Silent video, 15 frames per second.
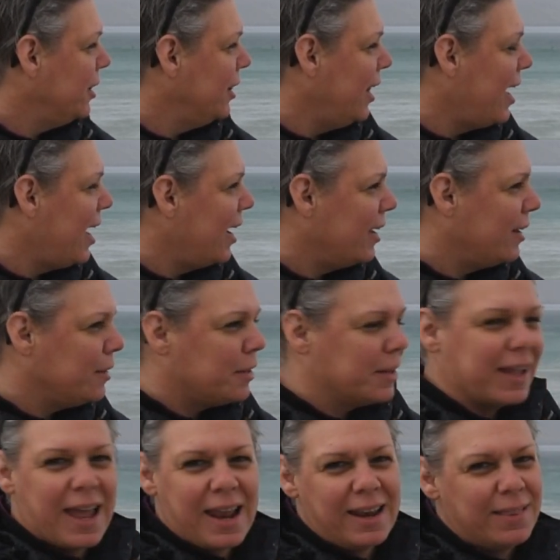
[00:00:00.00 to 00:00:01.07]
lines
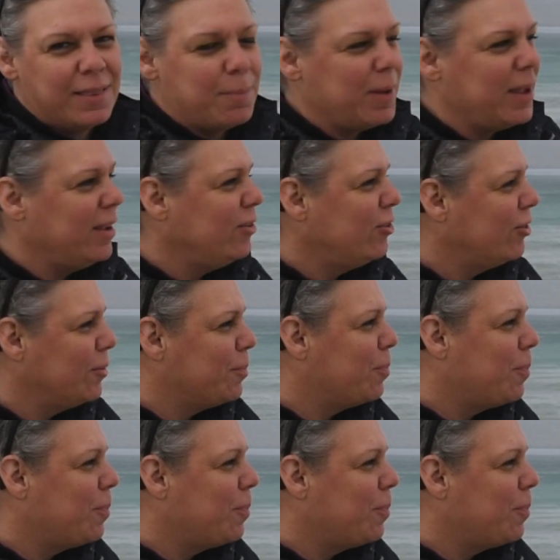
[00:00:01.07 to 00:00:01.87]
again in the beach,